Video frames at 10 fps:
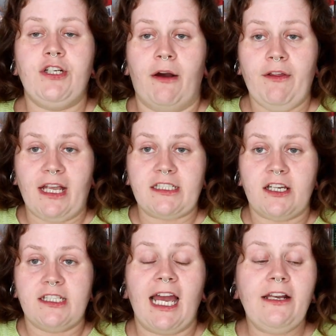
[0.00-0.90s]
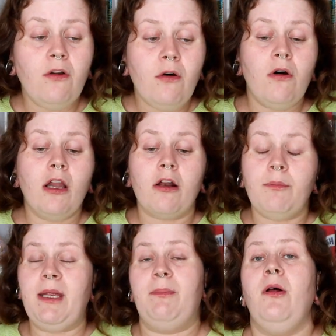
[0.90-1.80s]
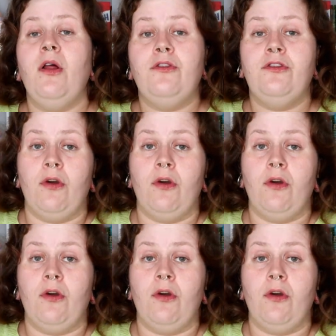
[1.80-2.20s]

shower things because I know a lot of people